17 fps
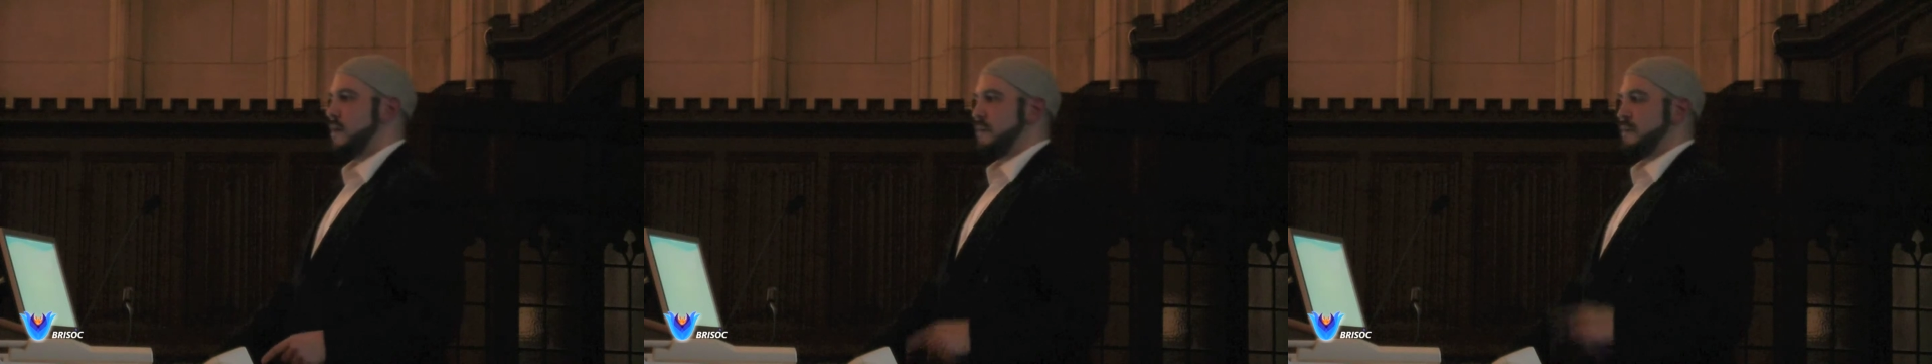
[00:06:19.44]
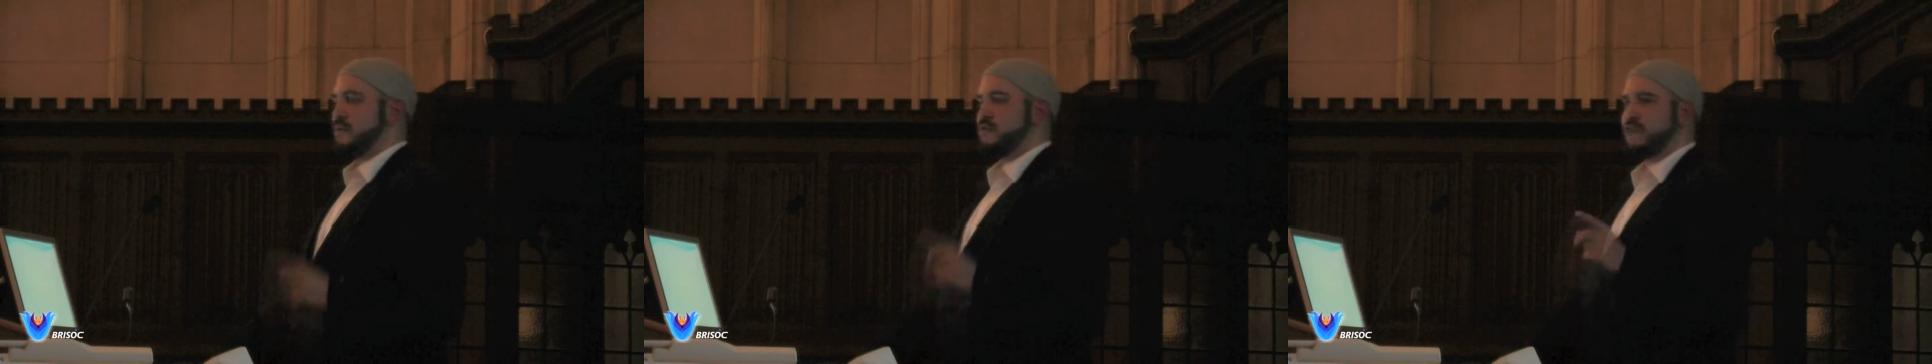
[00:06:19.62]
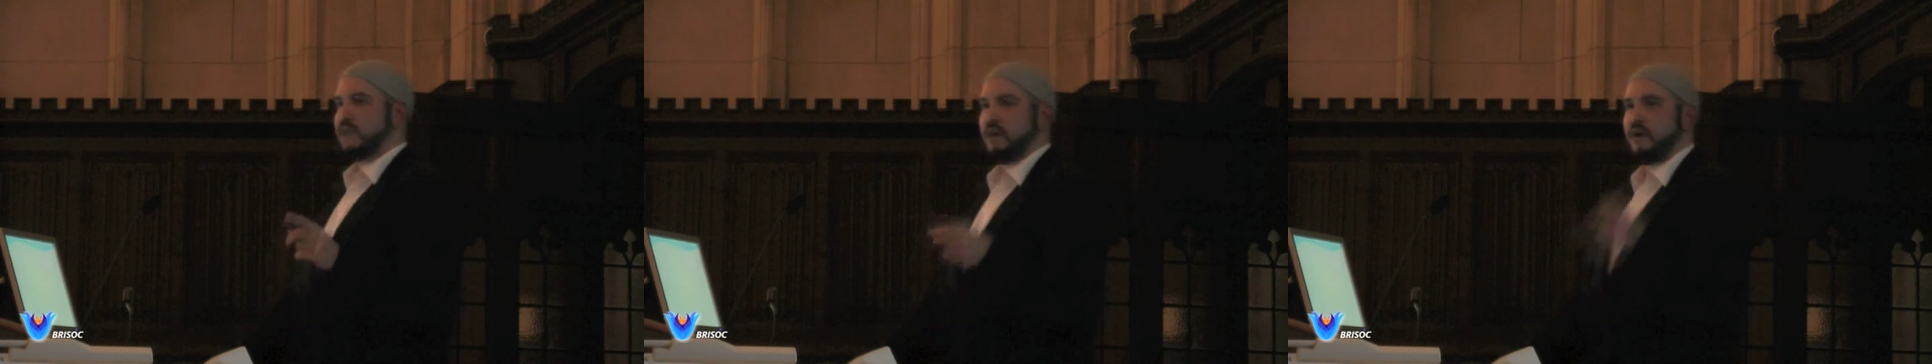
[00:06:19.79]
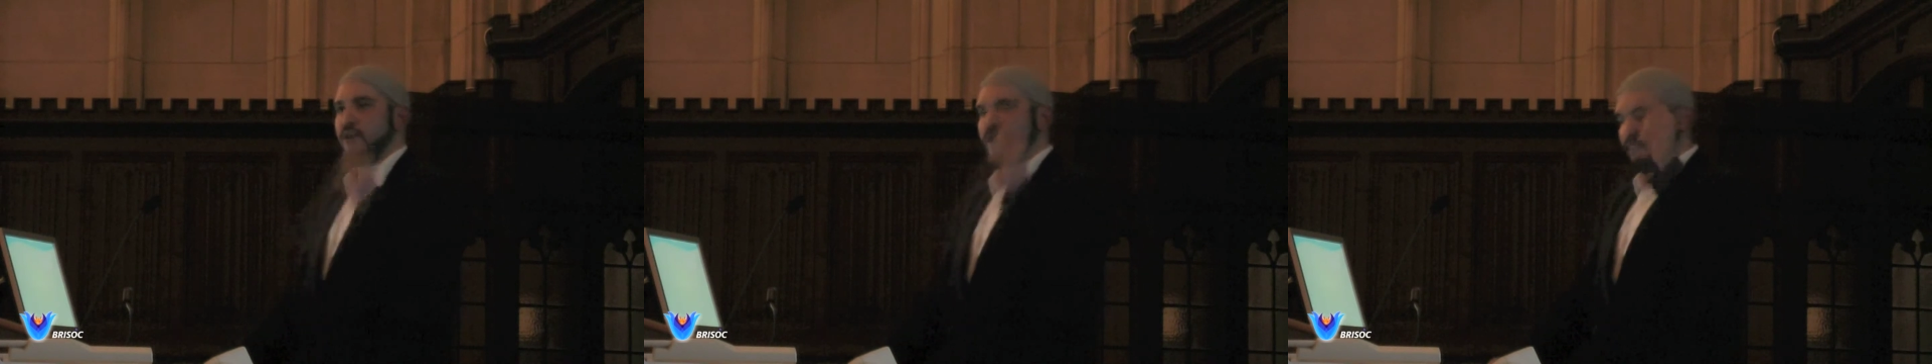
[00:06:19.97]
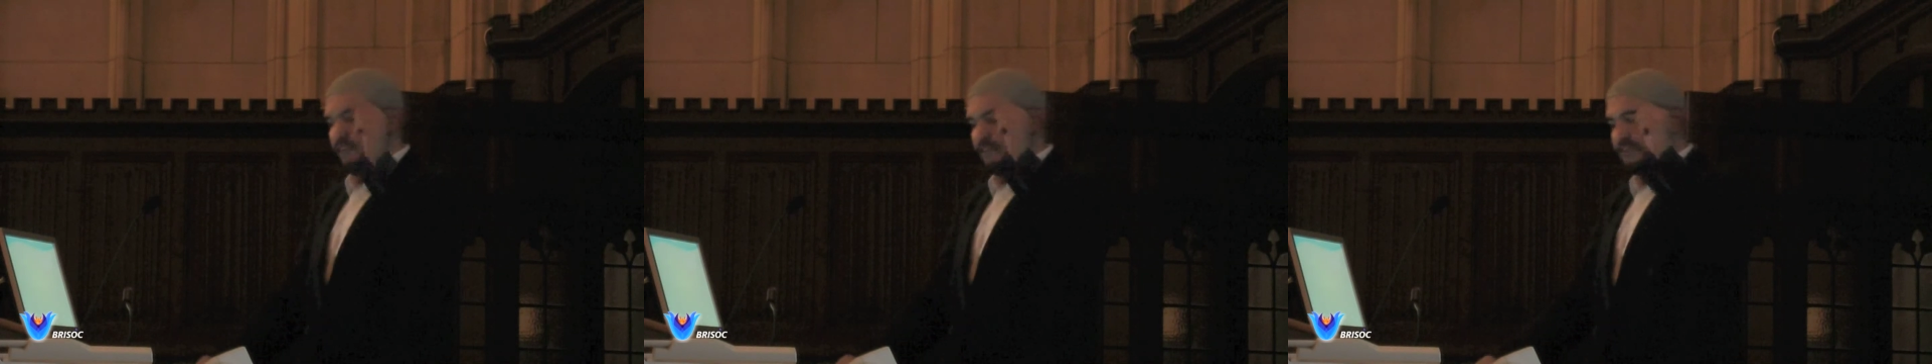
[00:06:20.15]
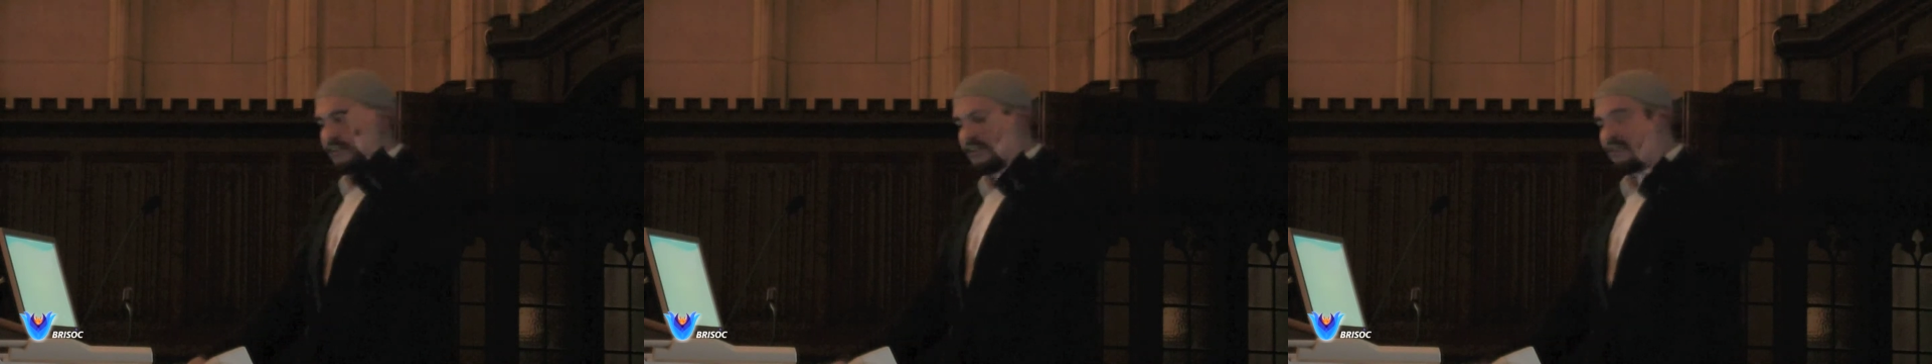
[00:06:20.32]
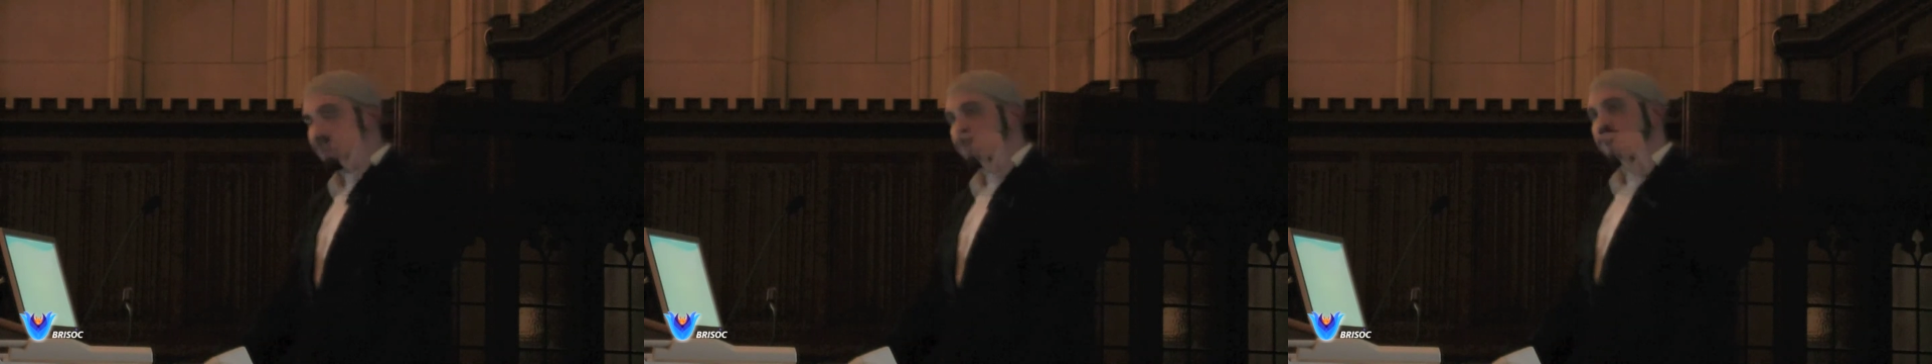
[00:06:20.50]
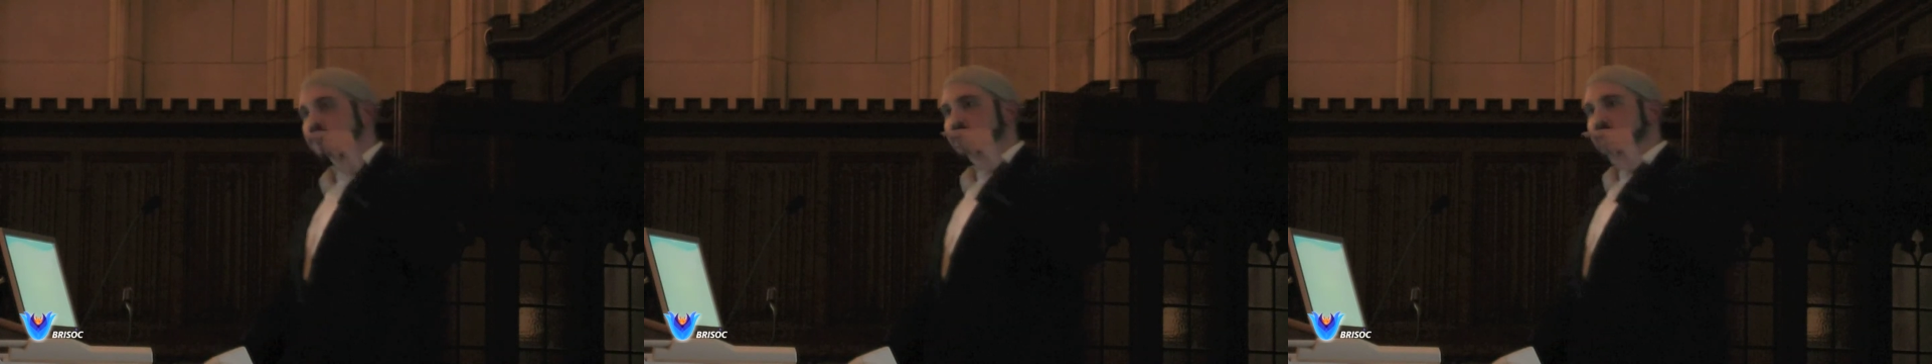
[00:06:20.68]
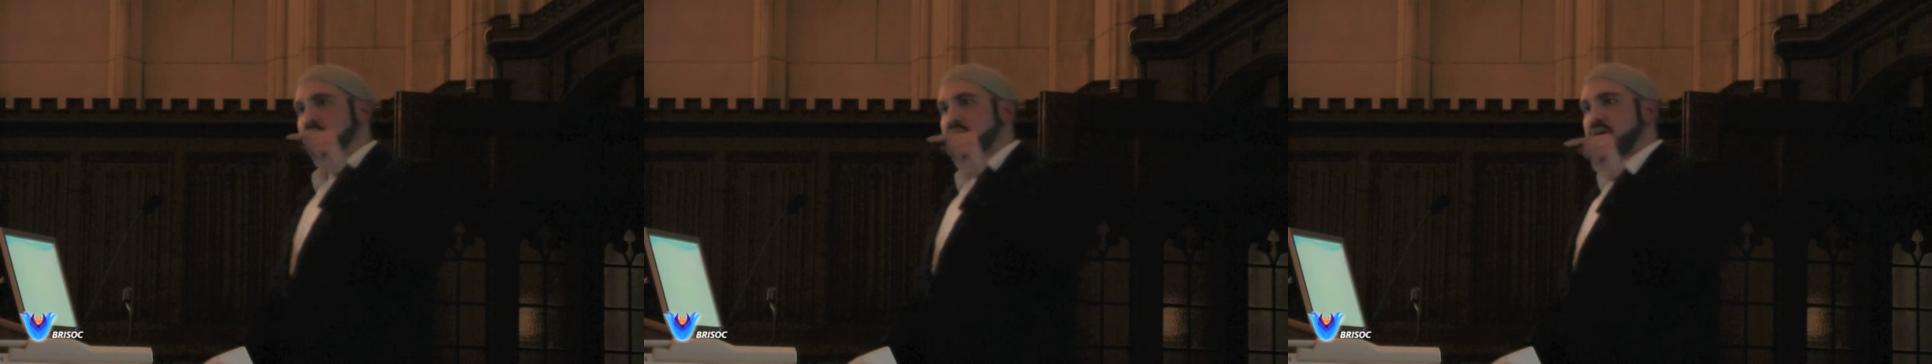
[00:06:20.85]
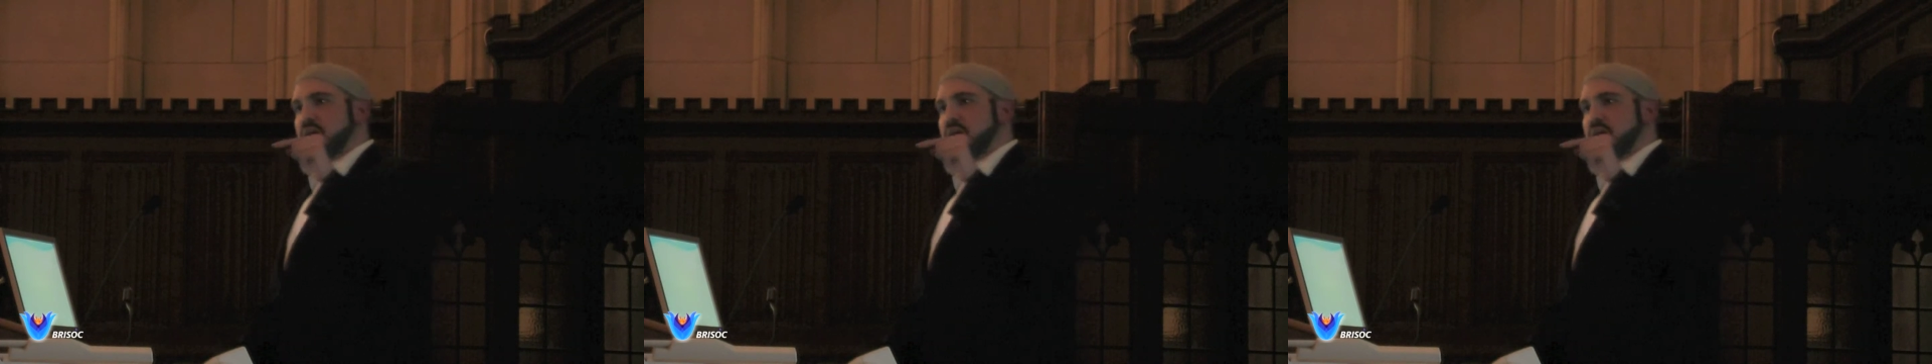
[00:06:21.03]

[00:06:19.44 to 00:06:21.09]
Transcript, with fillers: People say, "Oh, this is